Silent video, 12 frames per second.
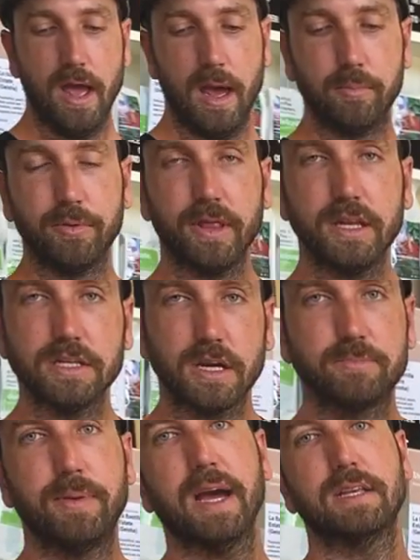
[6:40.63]
and put their
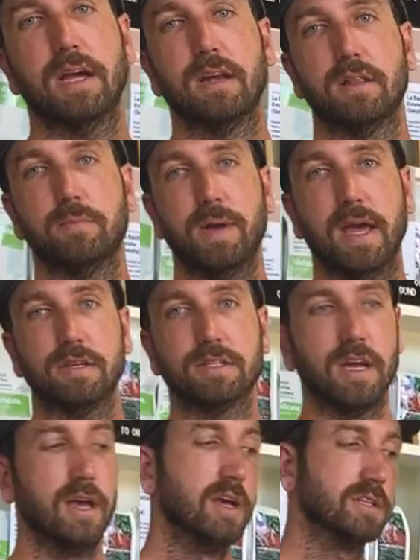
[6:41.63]
jug back down on the
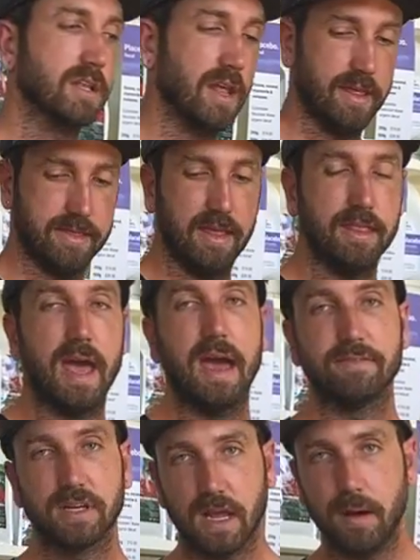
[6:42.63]
bench, and then they
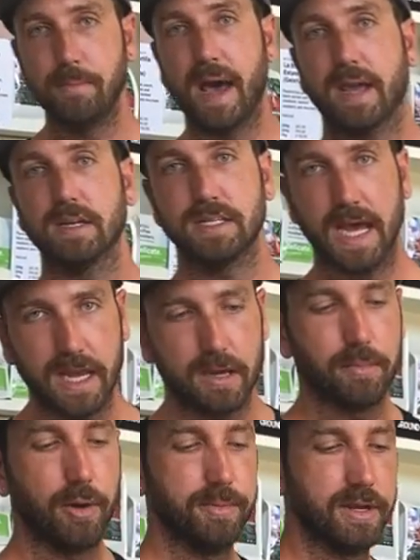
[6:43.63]
have to come back and take a
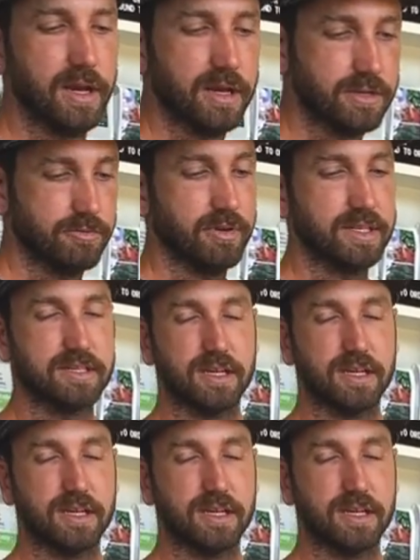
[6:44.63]
moment to rinse